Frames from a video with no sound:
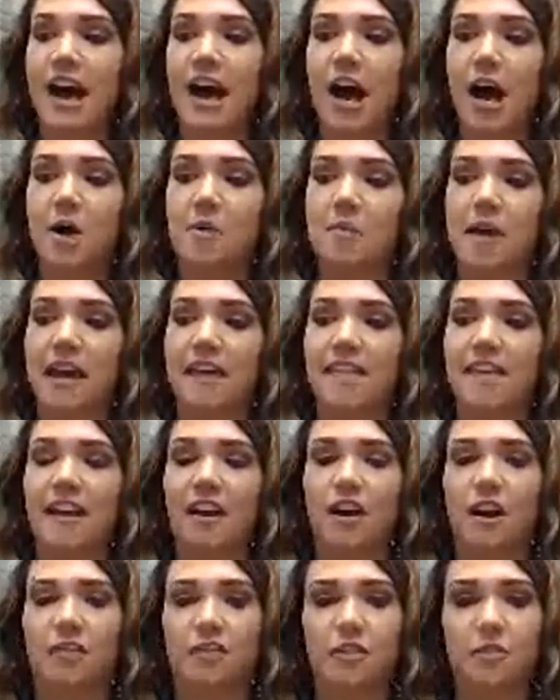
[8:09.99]
And
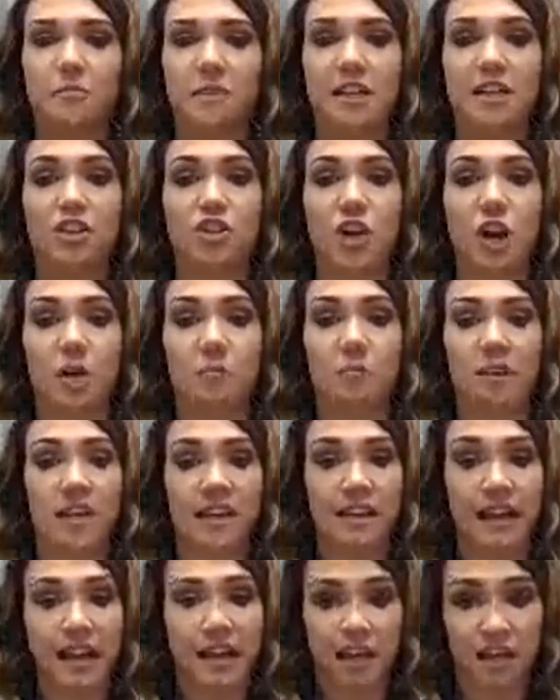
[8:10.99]
they offered me a job
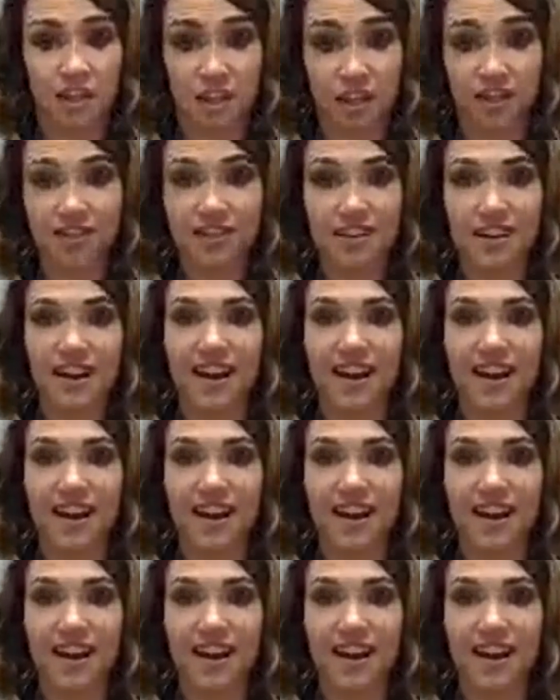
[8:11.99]
being an agent.